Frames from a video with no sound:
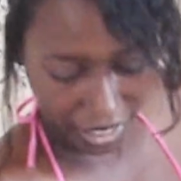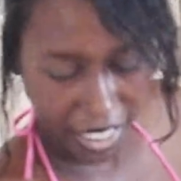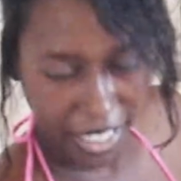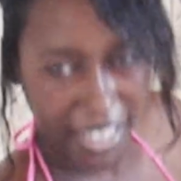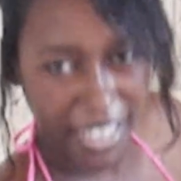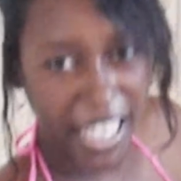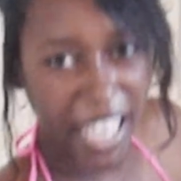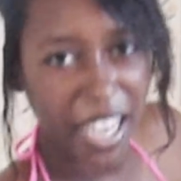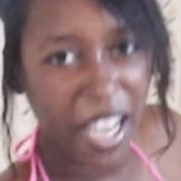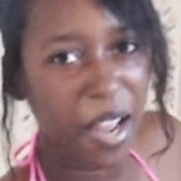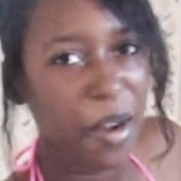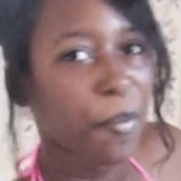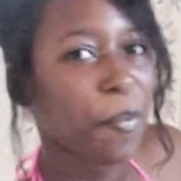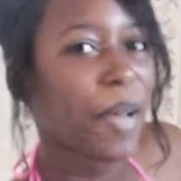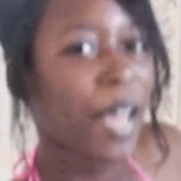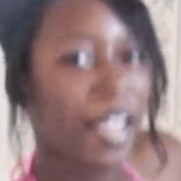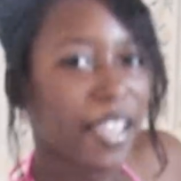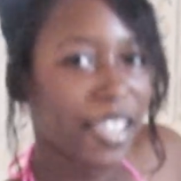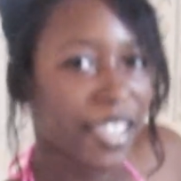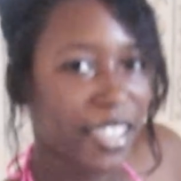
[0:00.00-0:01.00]
enough of they
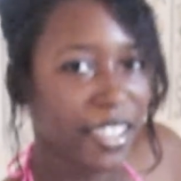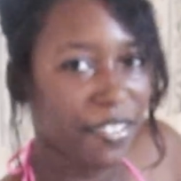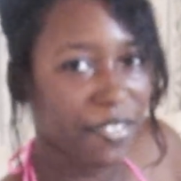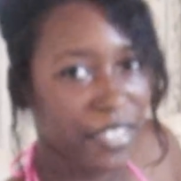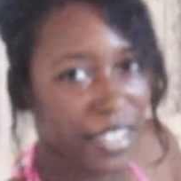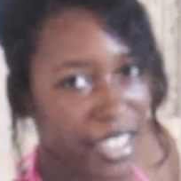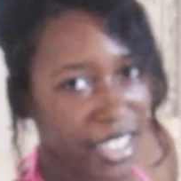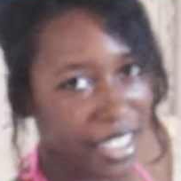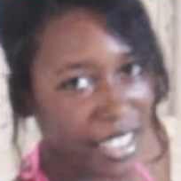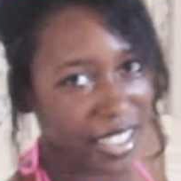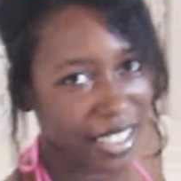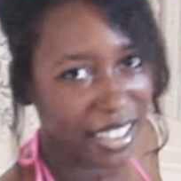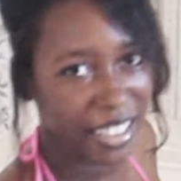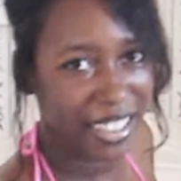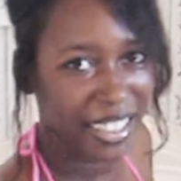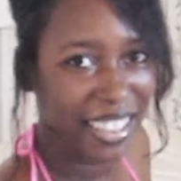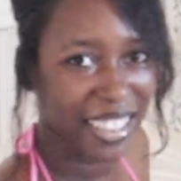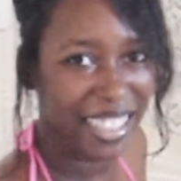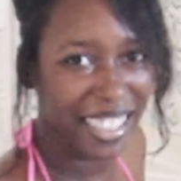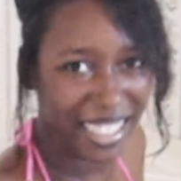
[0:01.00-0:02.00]
that. No, no,
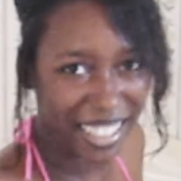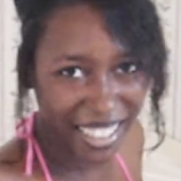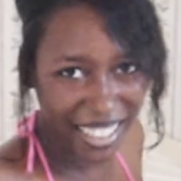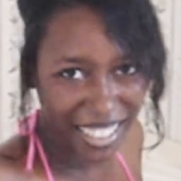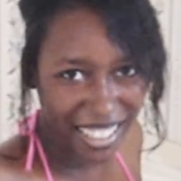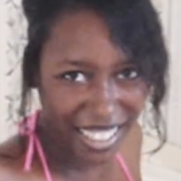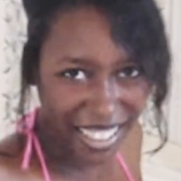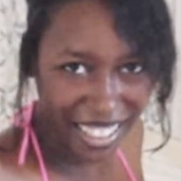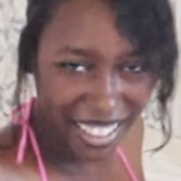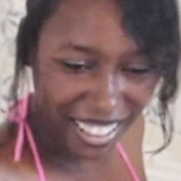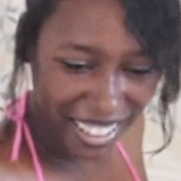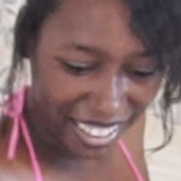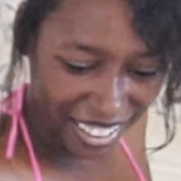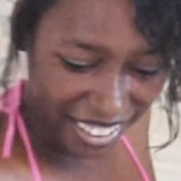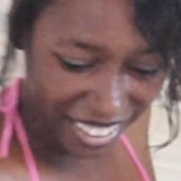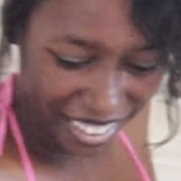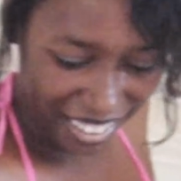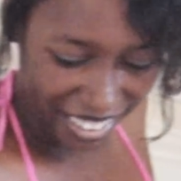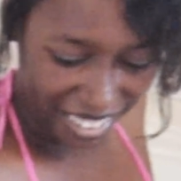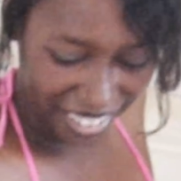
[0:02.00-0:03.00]
no, no, ain't enough of that. We
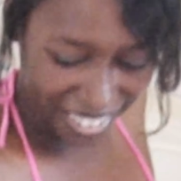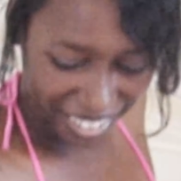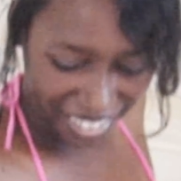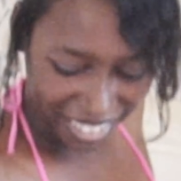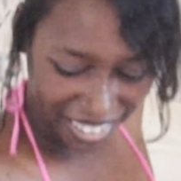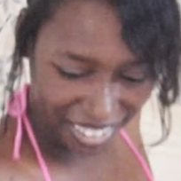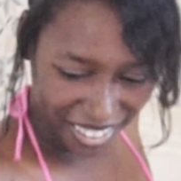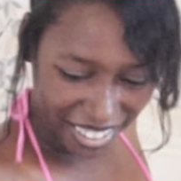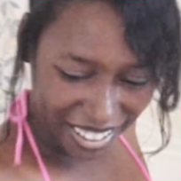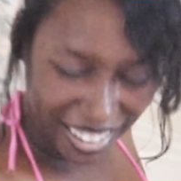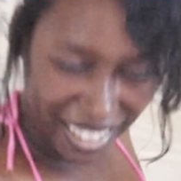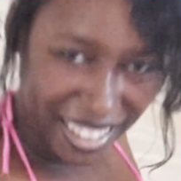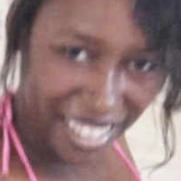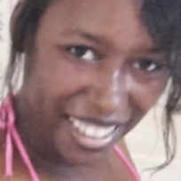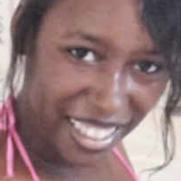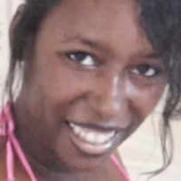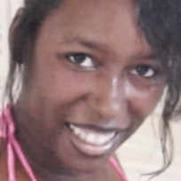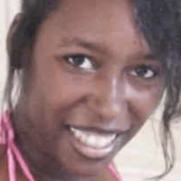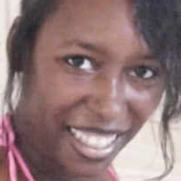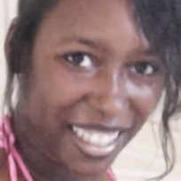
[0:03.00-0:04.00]
this, this is
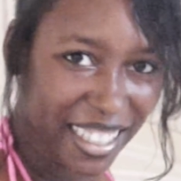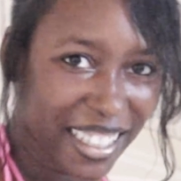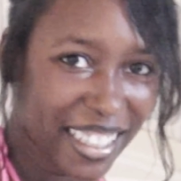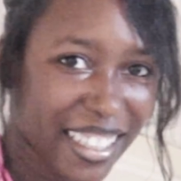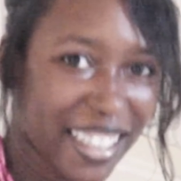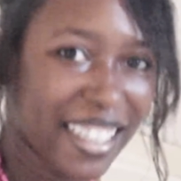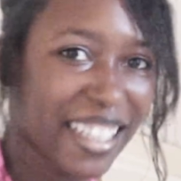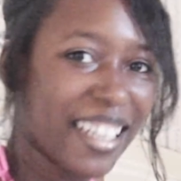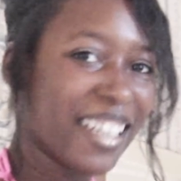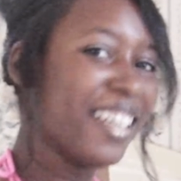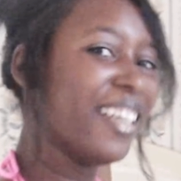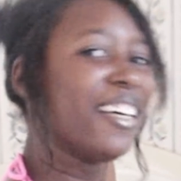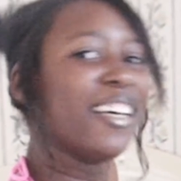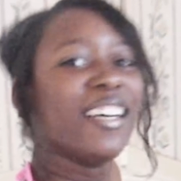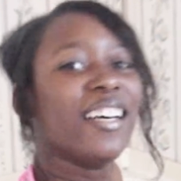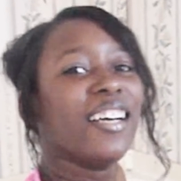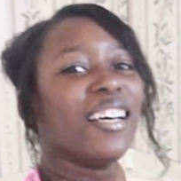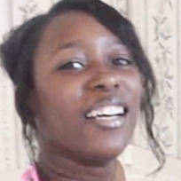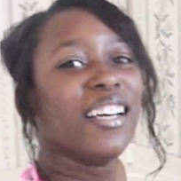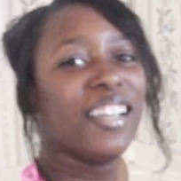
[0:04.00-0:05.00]
about you. You've been off the
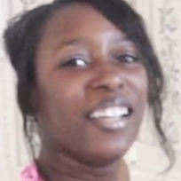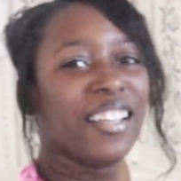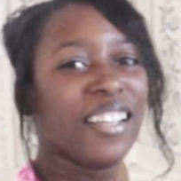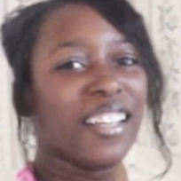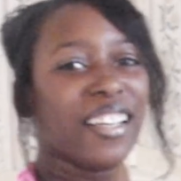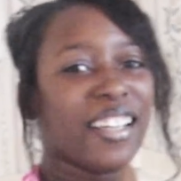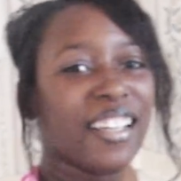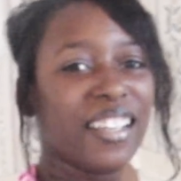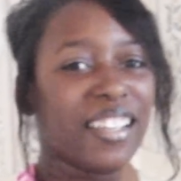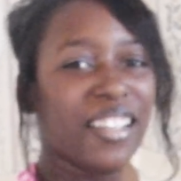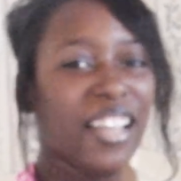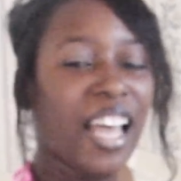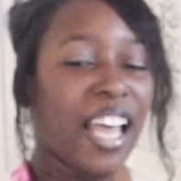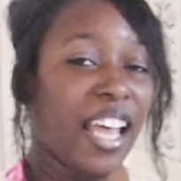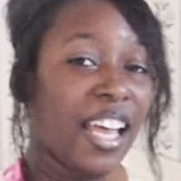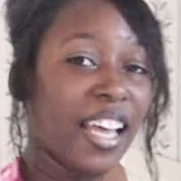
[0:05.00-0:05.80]
scene for a little, for